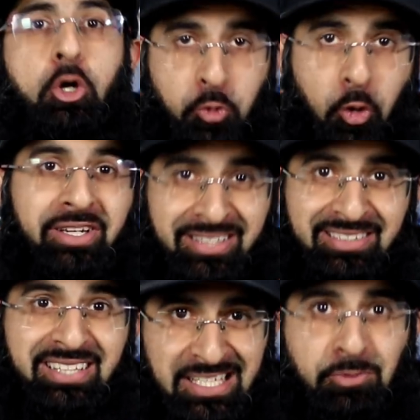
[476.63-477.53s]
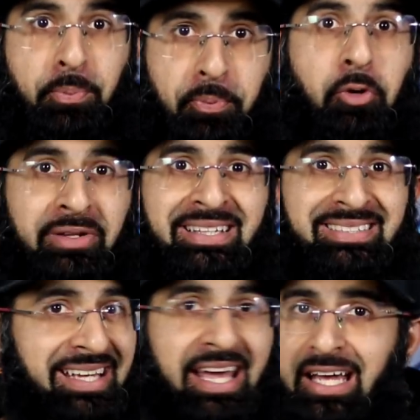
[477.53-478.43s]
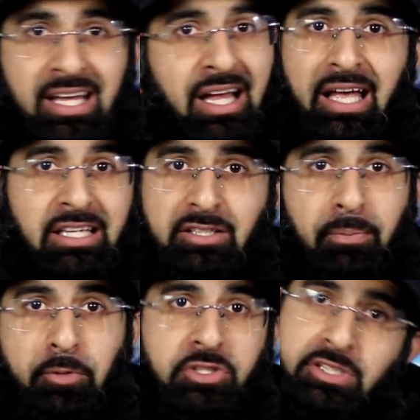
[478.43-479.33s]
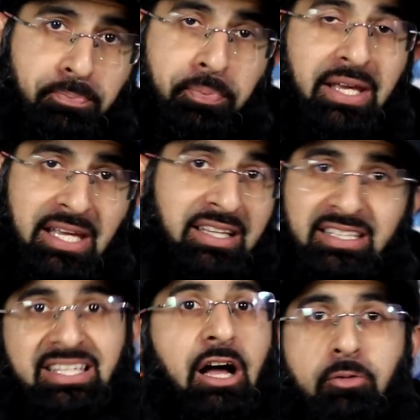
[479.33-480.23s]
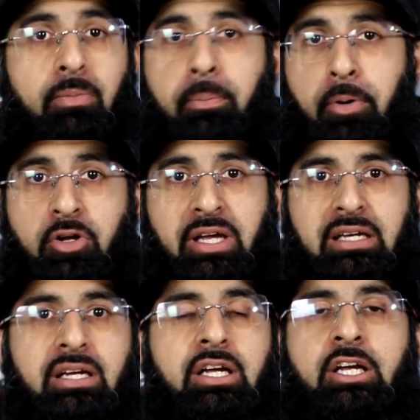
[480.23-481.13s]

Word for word: Reuters has reported this, yeah? It's, I'm not just picking this out of my pocket.